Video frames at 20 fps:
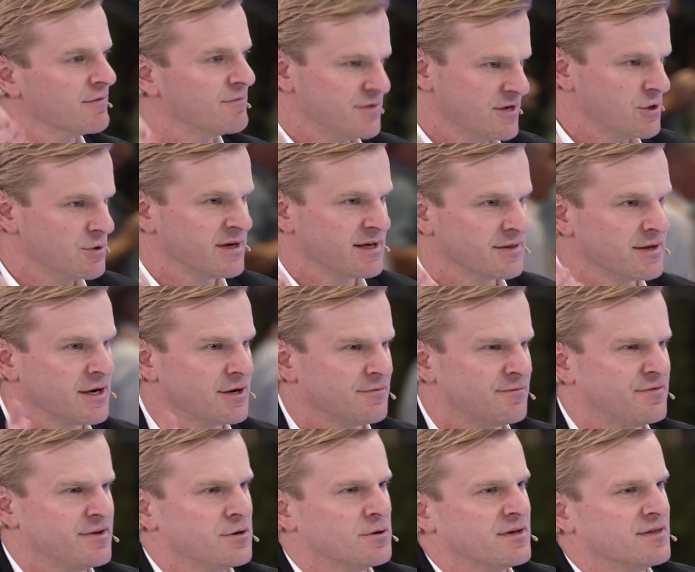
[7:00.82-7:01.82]
or viewing, or
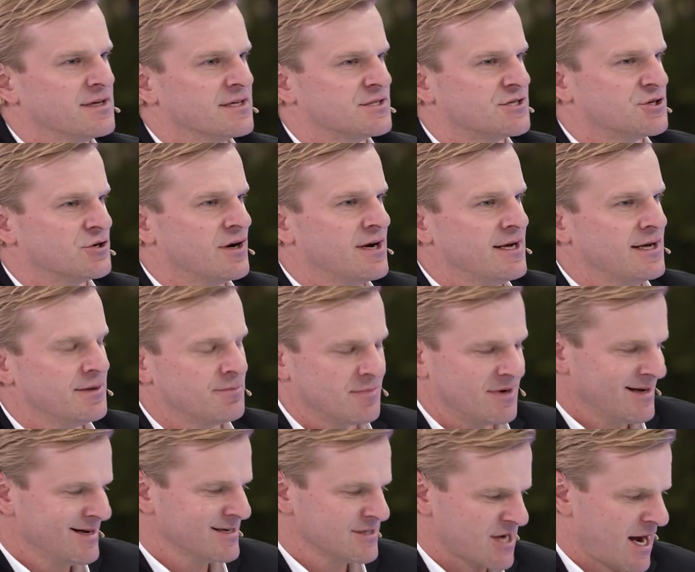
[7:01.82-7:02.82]
viewing the stream,
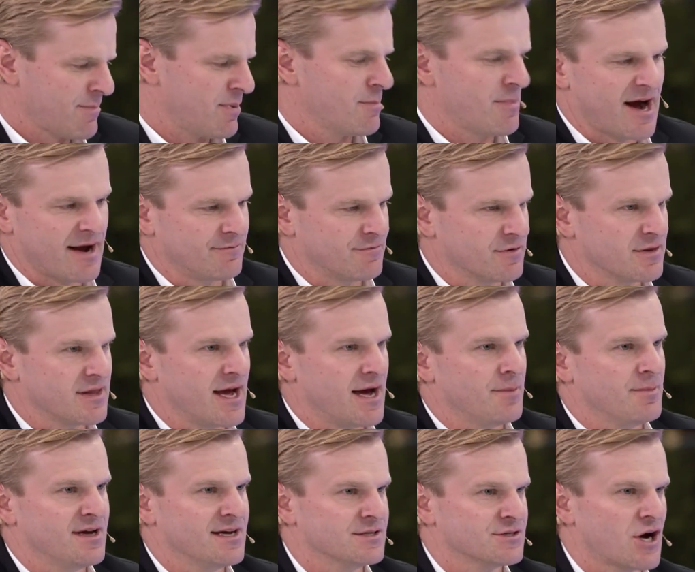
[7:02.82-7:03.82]
top of mind for
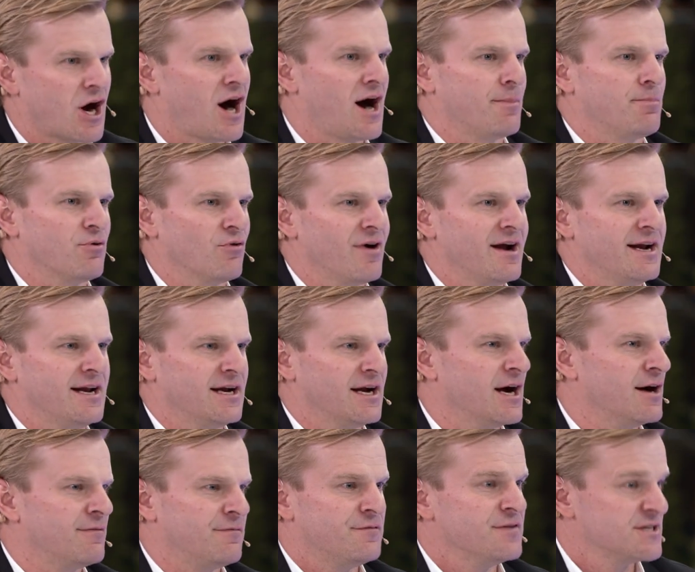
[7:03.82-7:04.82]
them is operating
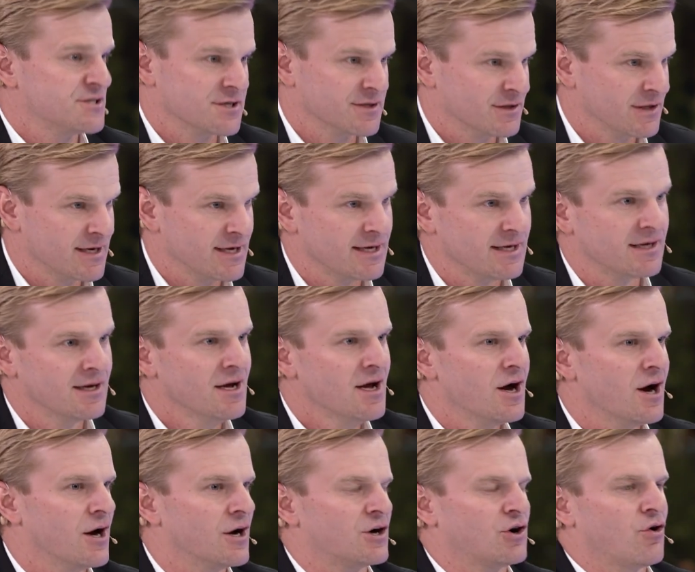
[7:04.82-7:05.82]
efficiently
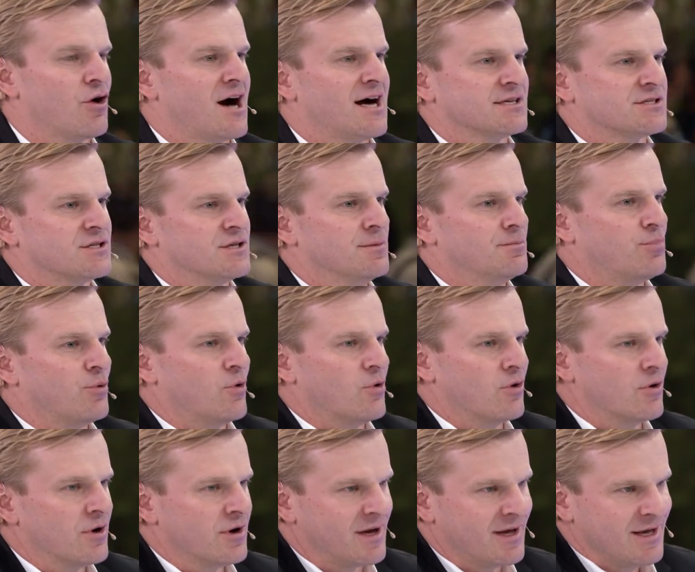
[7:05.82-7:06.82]
across the
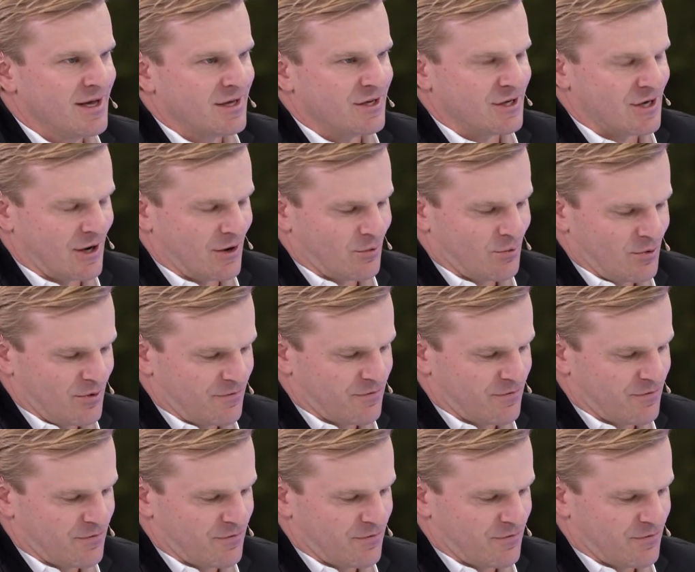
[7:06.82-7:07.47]
board. You know,